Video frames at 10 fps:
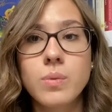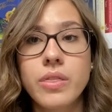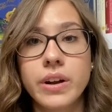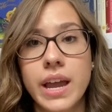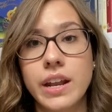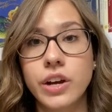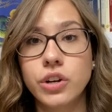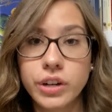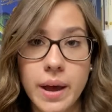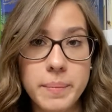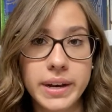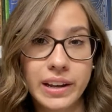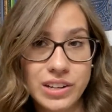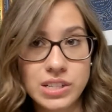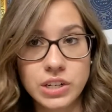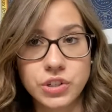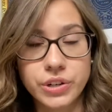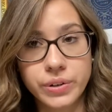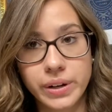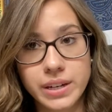whether Anna could have been Anastasia
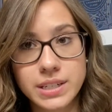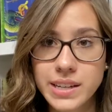or not.